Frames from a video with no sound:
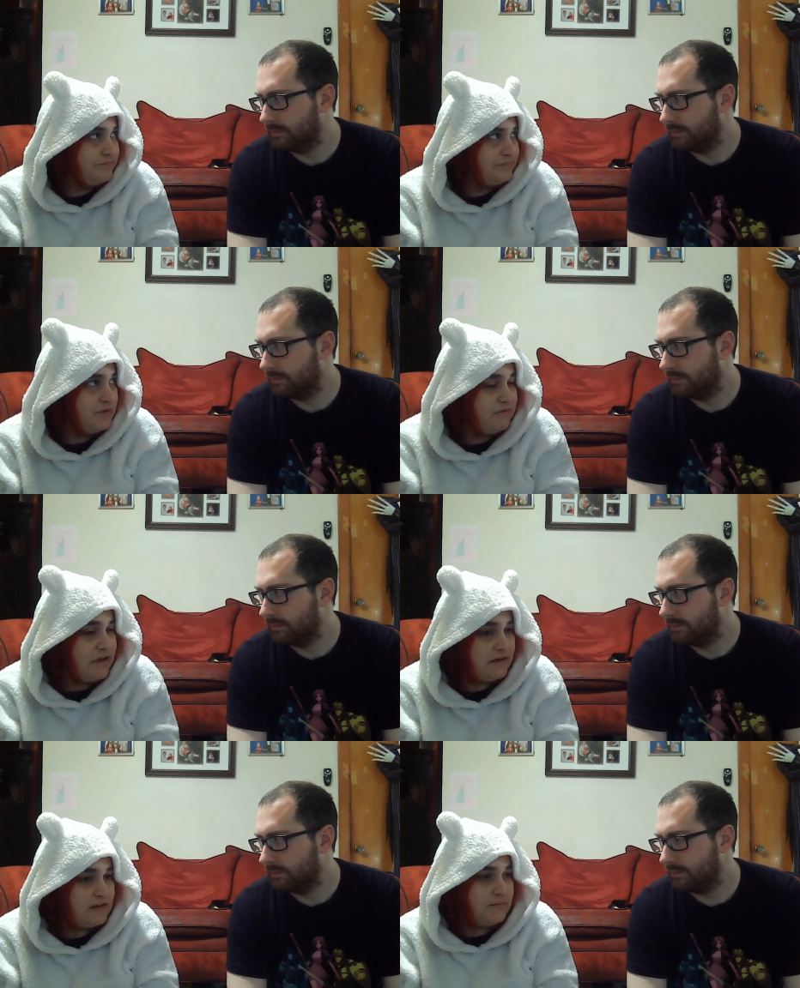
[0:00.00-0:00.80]
Speaker 1: the
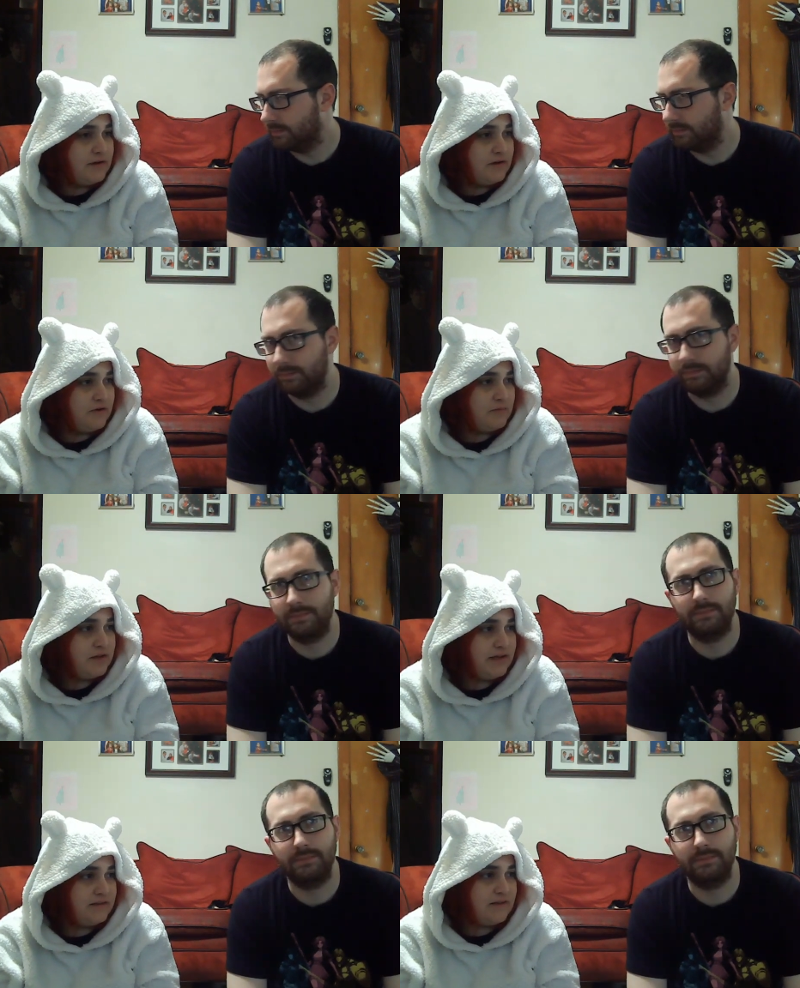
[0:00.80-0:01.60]
Phantom and her to
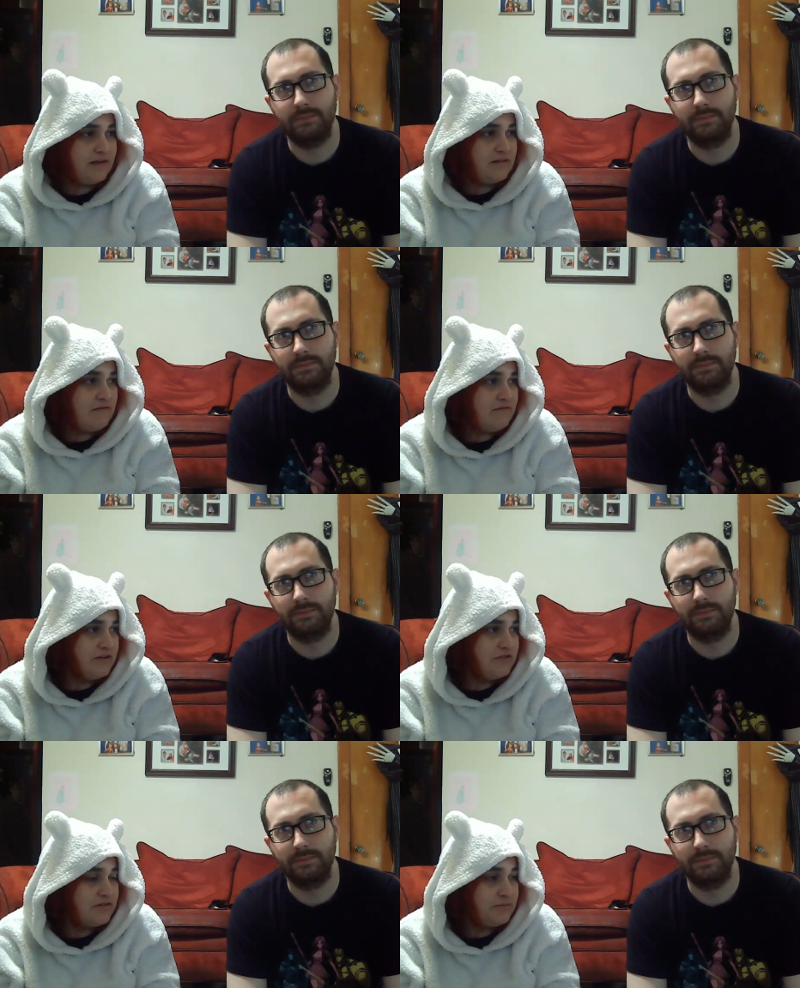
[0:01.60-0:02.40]
play his like love
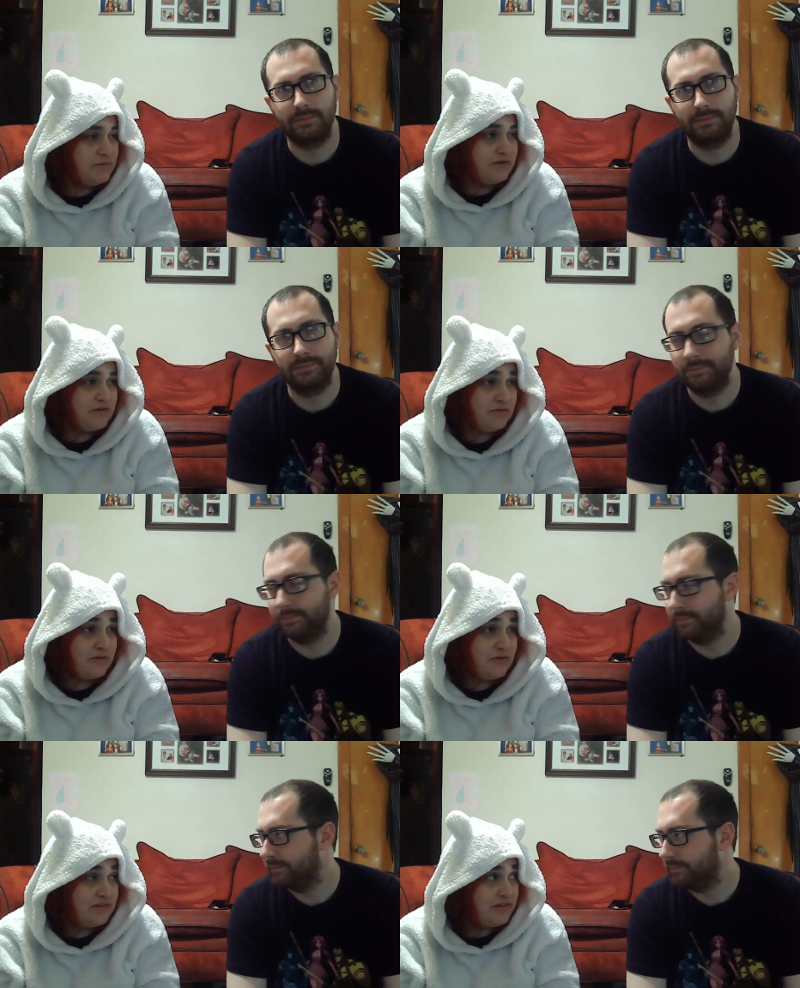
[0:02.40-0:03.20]
interest because she was
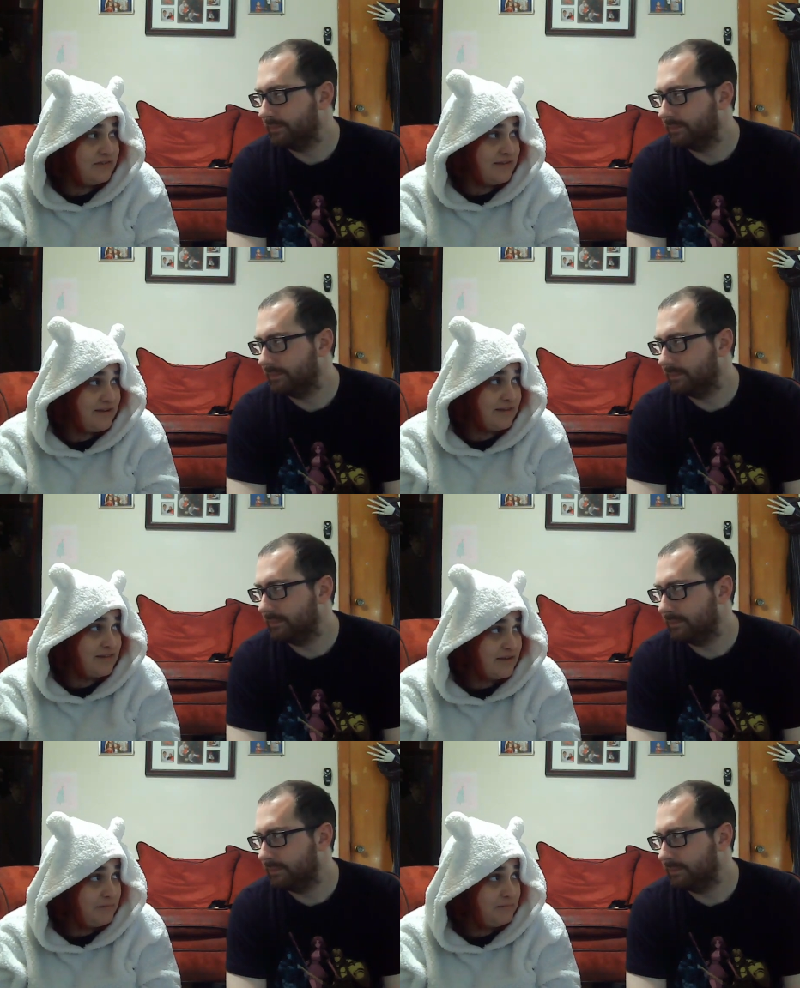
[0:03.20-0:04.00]
only 16 at the
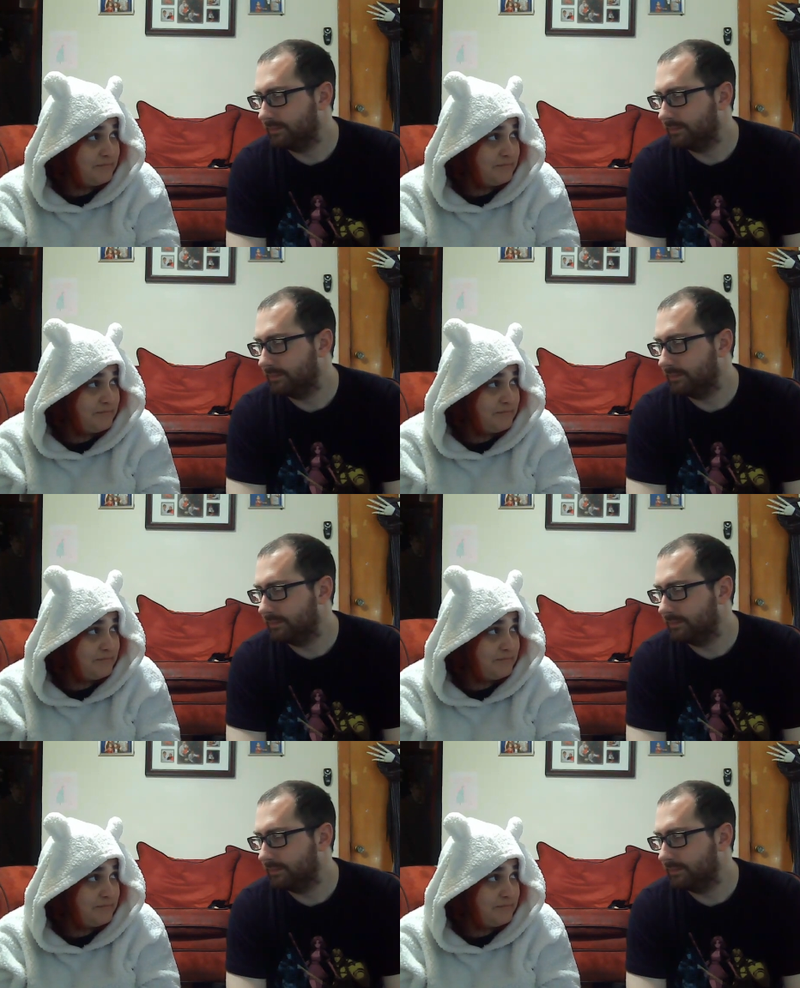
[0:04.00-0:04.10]
time.